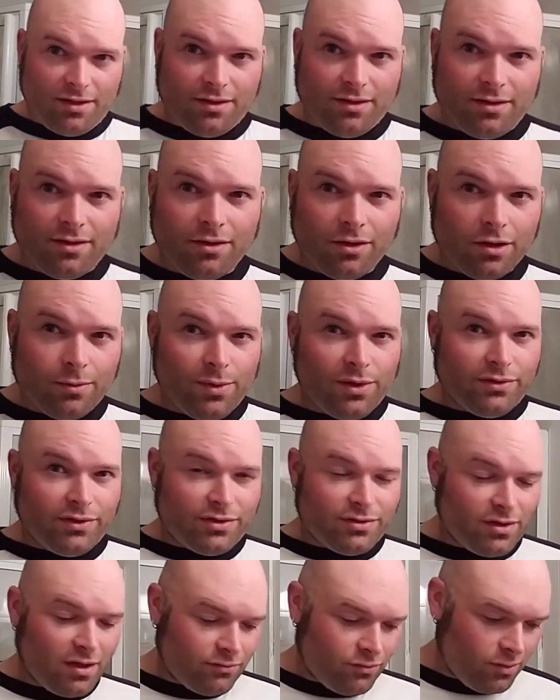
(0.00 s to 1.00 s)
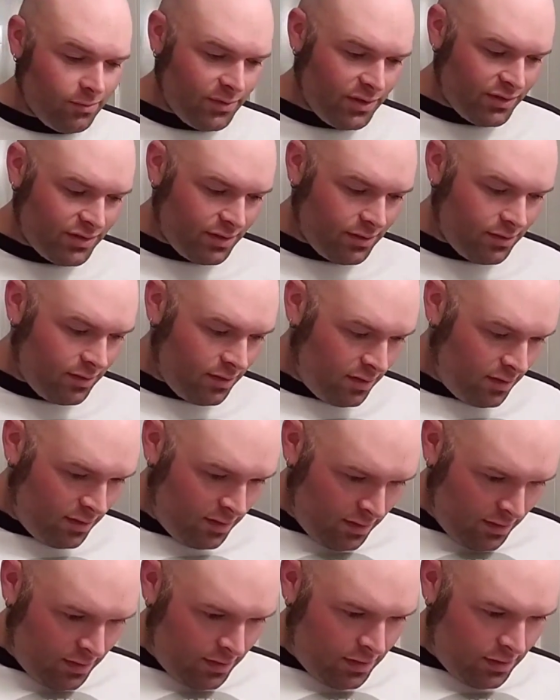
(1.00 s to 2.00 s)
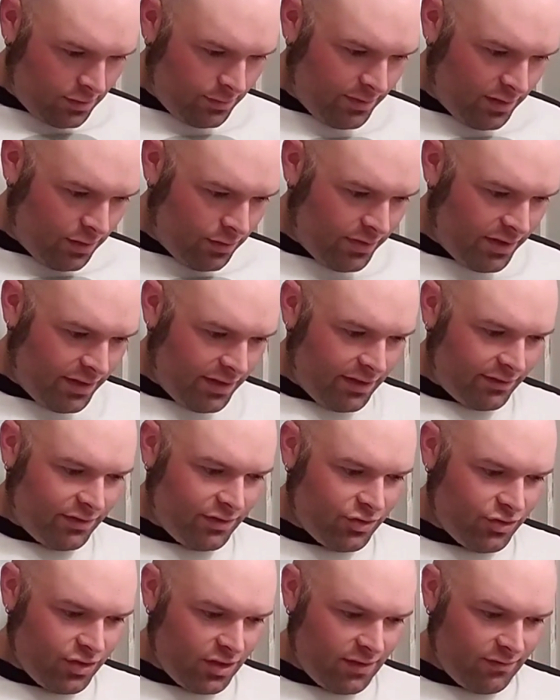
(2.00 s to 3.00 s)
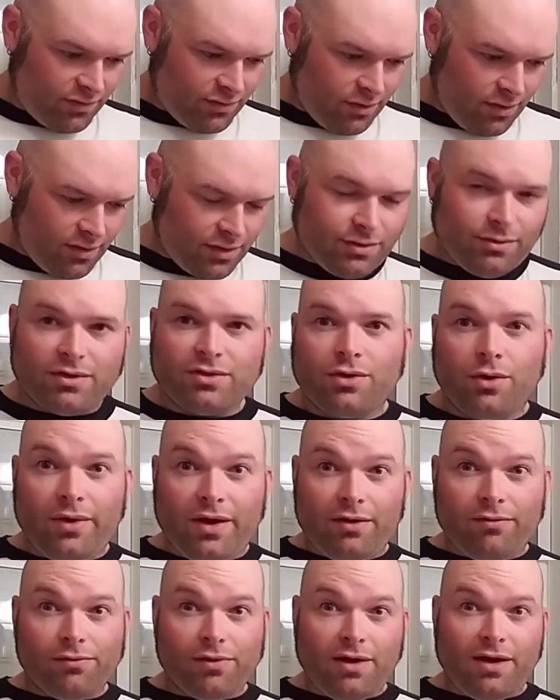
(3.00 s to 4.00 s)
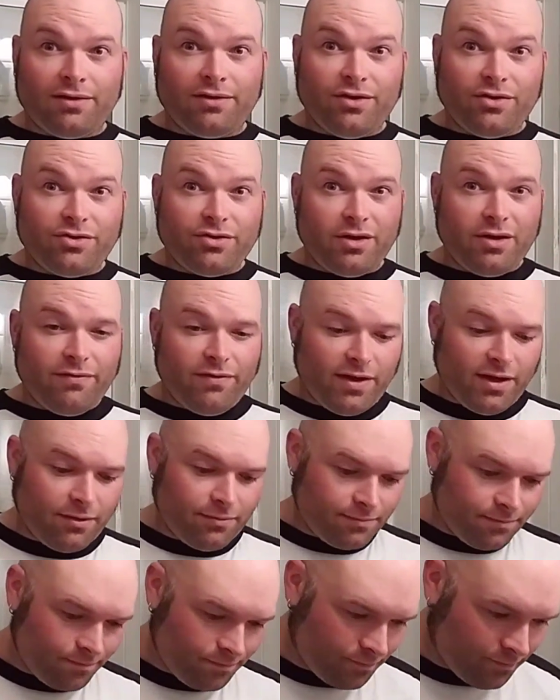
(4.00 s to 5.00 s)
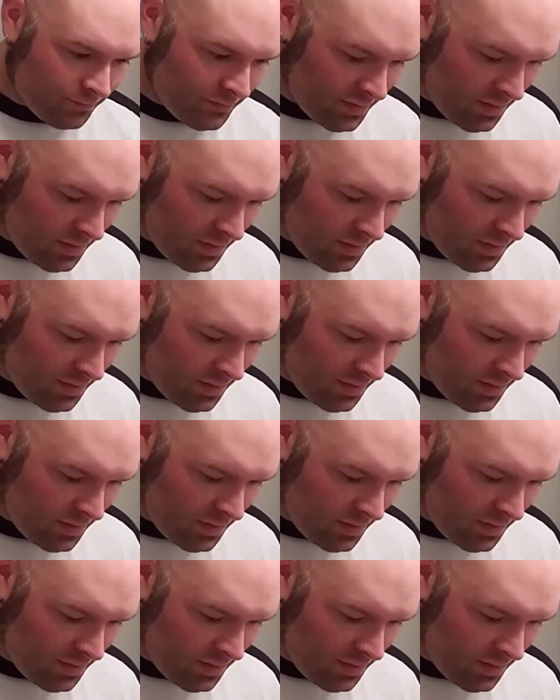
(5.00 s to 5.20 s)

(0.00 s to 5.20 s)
of the hardware and the software we'll be using. So we can go ahead and get this shave started. So let's go ahead and rock this shave out.